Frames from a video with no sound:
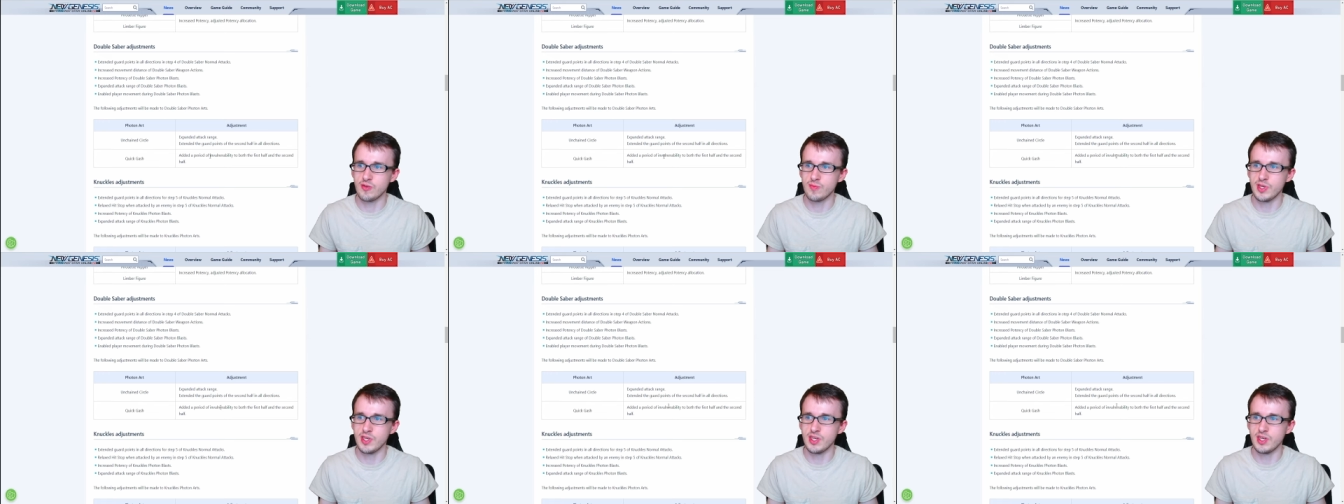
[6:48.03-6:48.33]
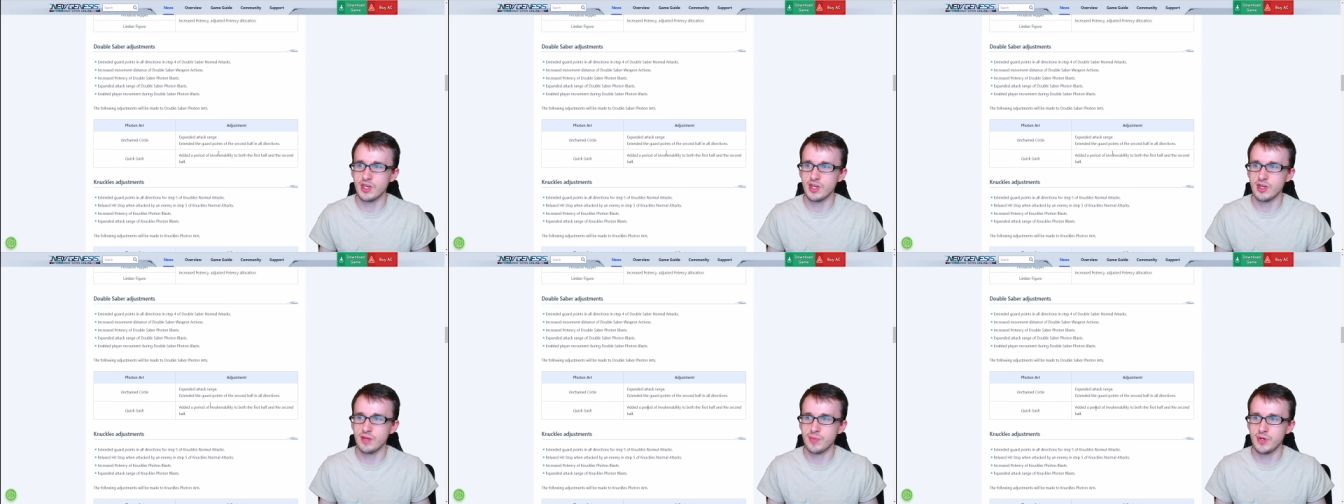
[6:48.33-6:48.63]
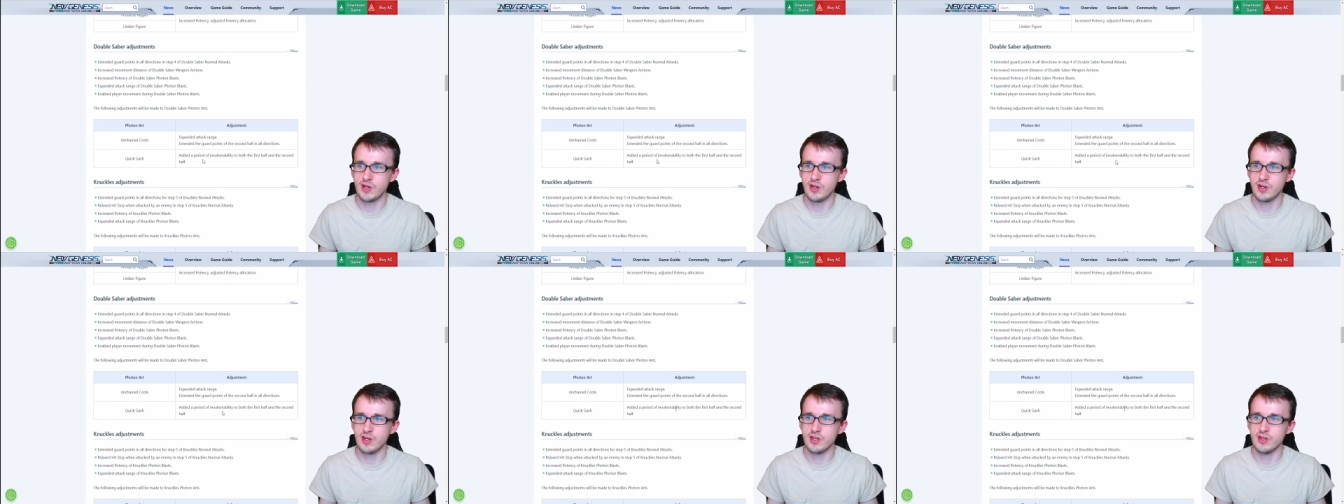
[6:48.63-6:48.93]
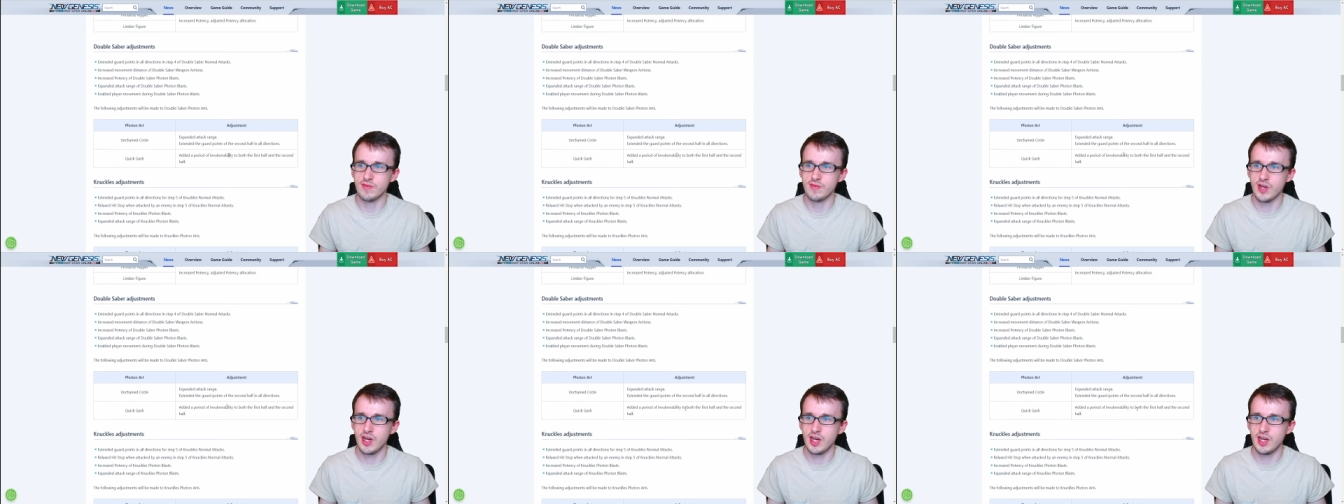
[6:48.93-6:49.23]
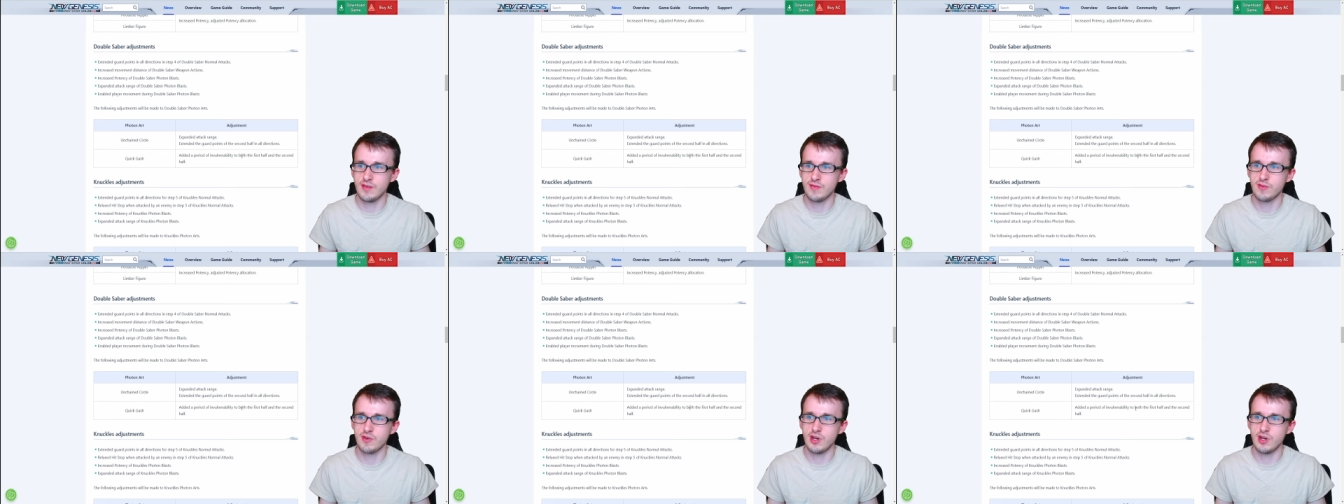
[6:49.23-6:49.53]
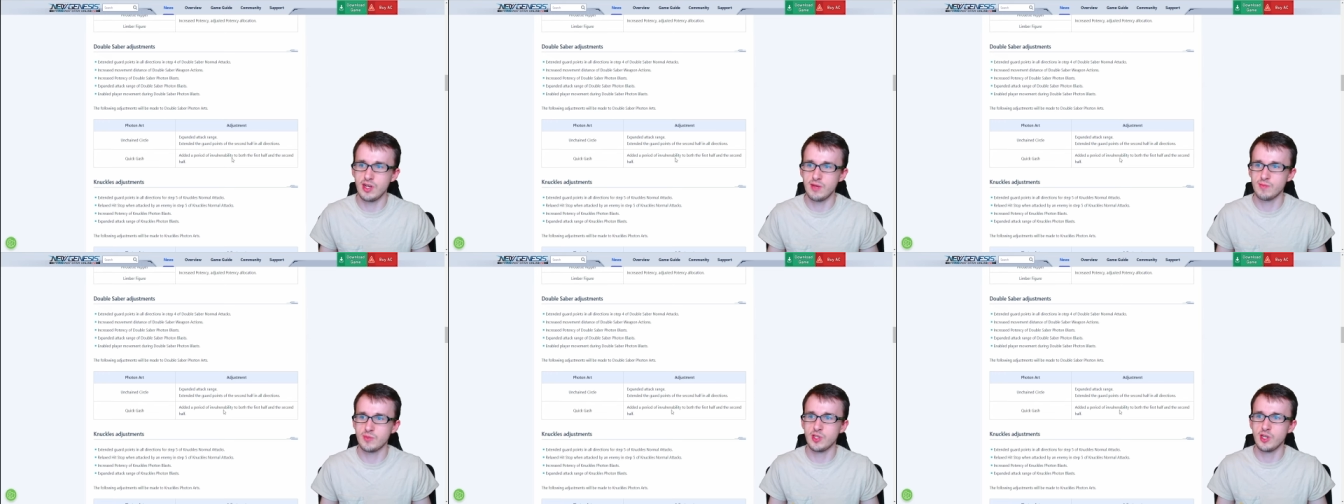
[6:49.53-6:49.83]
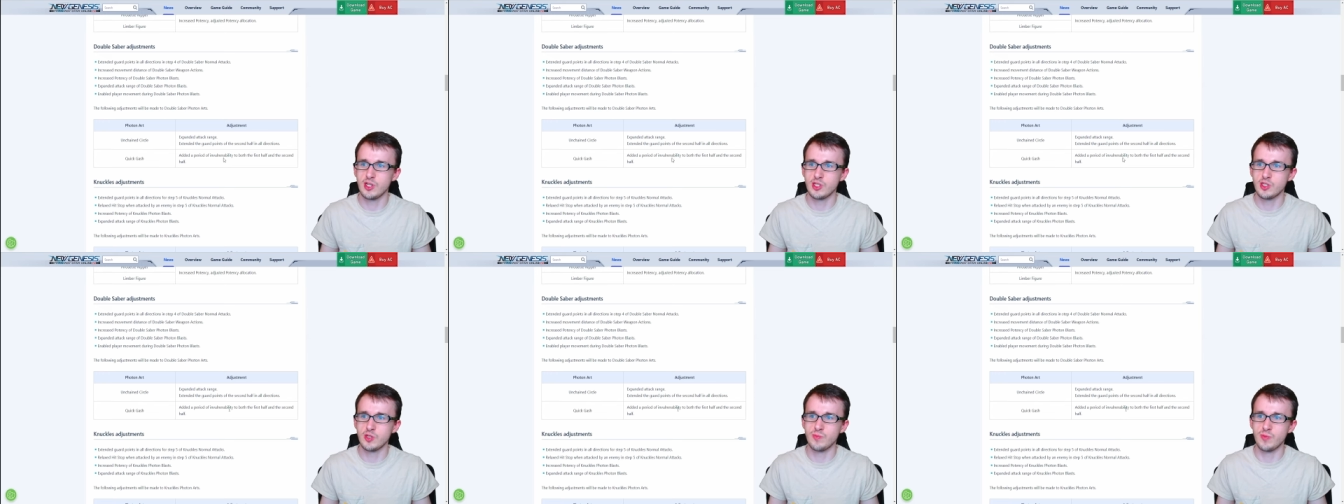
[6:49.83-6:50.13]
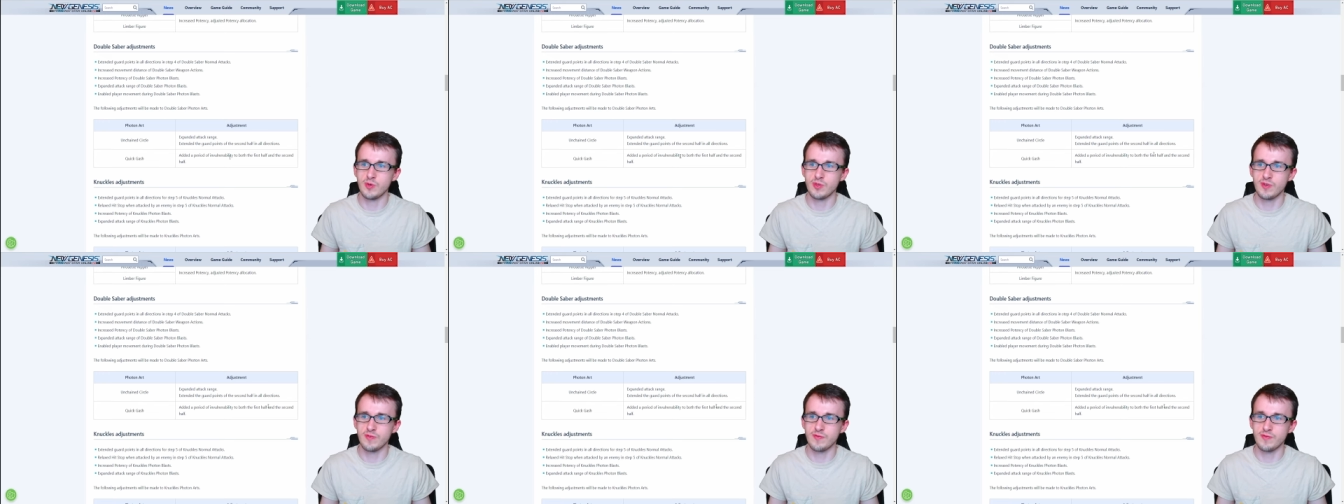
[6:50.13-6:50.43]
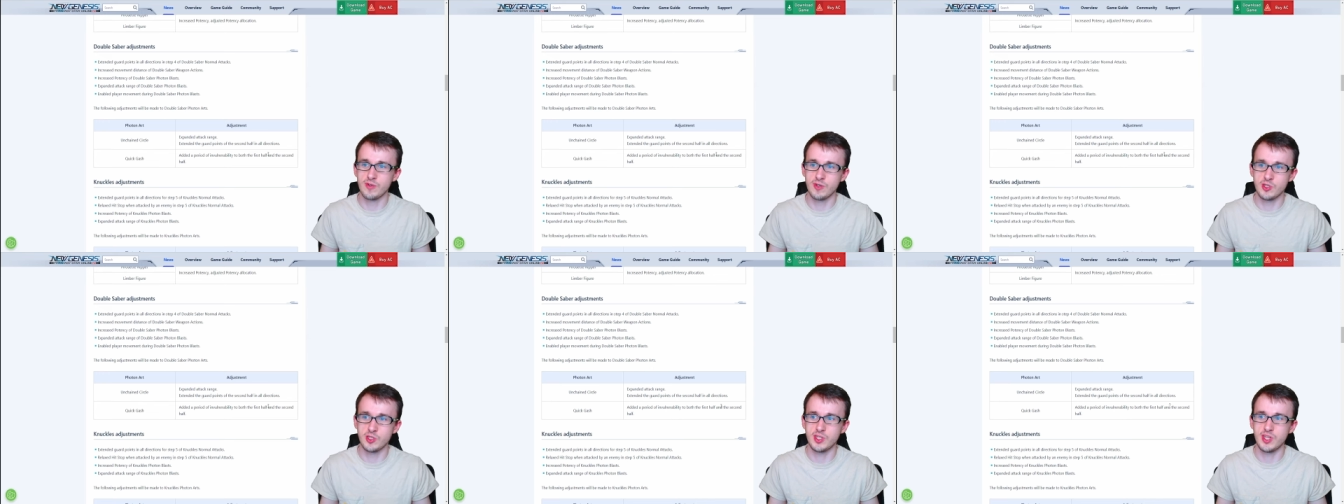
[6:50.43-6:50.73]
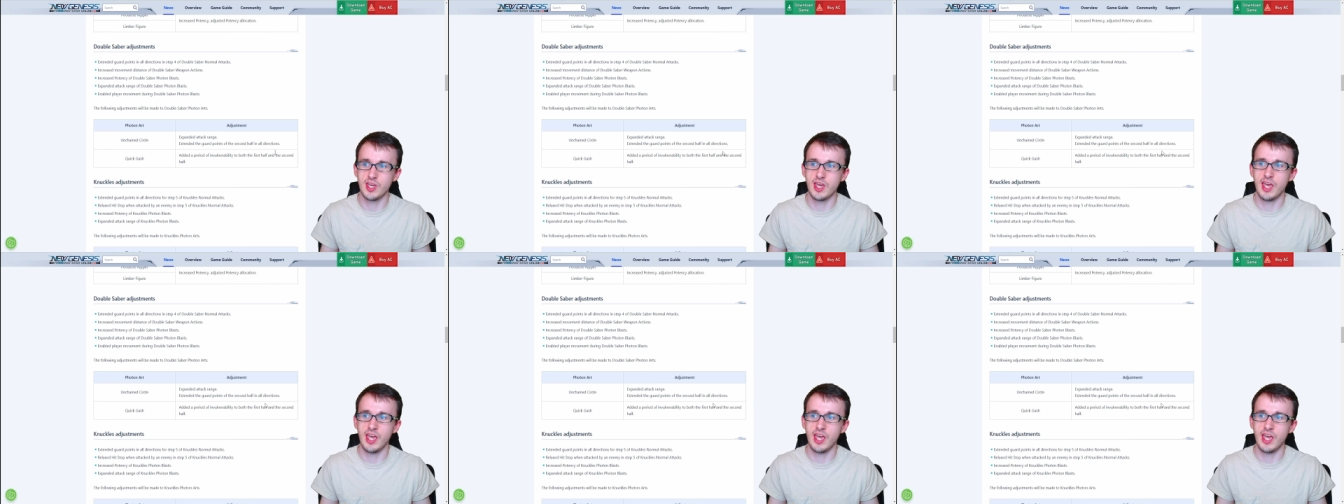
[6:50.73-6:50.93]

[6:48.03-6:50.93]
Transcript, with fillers: be a period of iframes to both the first